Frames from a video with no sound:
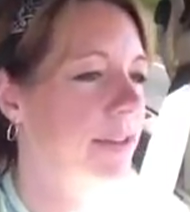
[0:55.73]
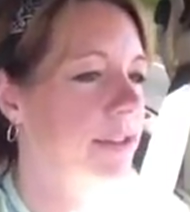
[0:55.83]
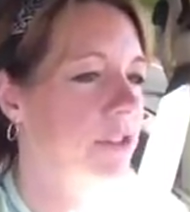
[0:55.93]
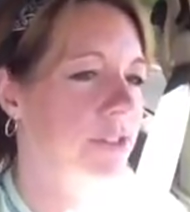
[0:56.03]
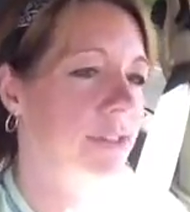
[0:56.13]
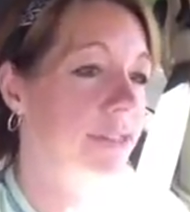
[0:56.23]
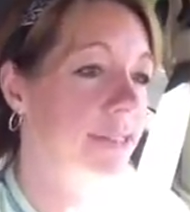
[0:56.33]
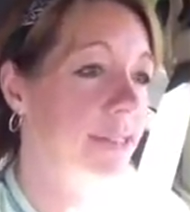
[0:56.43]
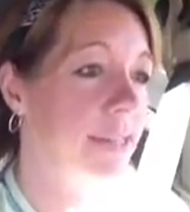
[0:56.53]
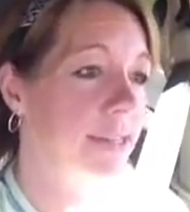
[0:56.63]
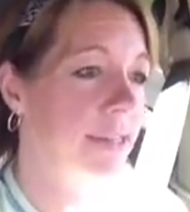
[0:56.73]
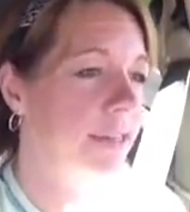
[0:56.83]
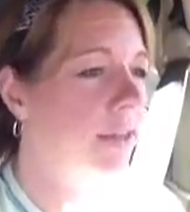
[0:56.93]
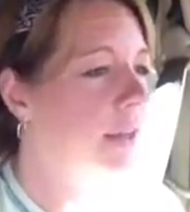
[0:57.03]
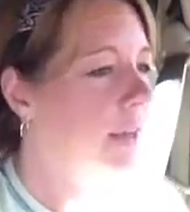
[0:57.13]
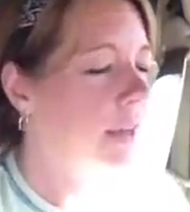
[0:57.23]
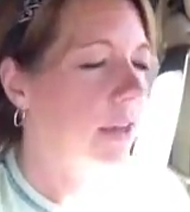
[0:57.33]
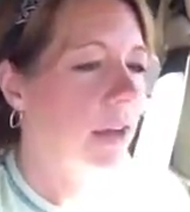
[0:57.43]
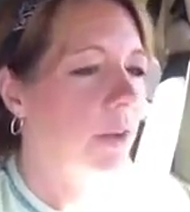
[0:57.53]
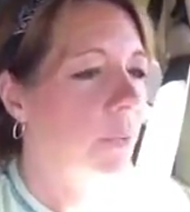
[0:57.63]
that just to see,
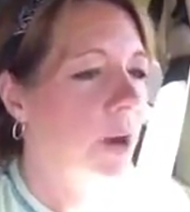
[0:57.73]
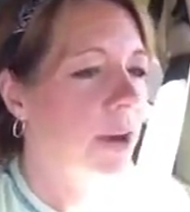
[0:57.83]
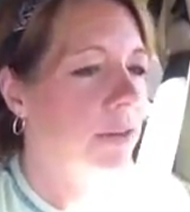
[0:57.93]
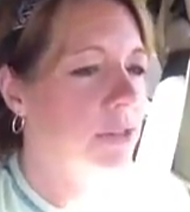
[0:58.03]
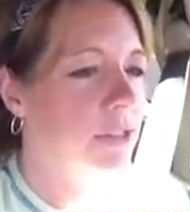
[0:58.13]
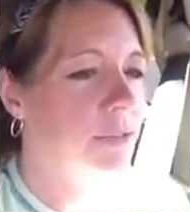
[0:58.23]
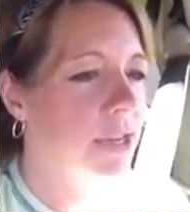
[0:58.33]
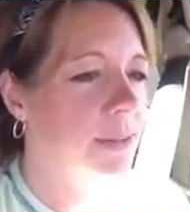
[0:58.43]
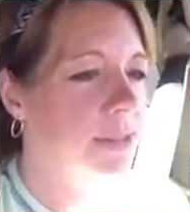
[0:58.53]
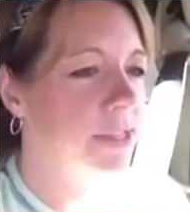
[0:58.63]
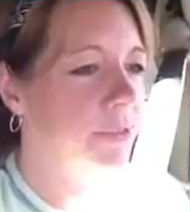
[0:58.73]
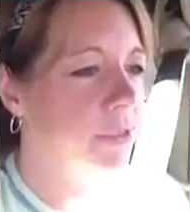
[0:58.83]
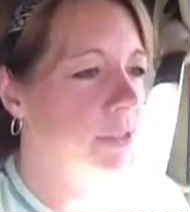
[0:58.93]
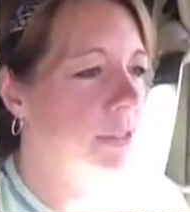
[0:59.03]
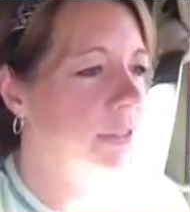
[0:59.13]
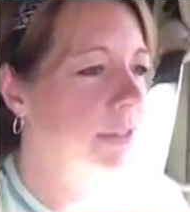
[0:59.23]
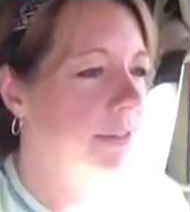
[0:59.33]
wow, sometimes that really